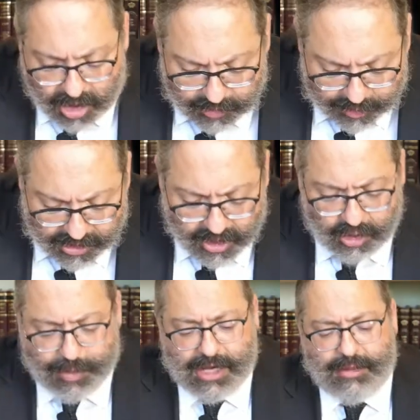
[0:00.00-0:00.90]
Oimid Ben
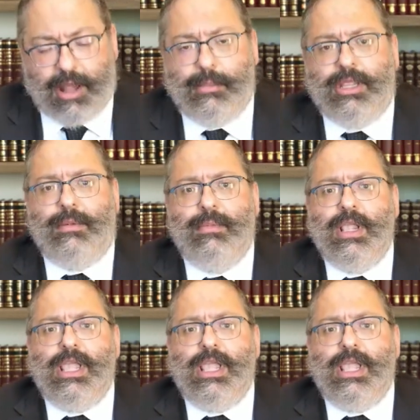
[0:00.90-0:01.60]
Talmidim.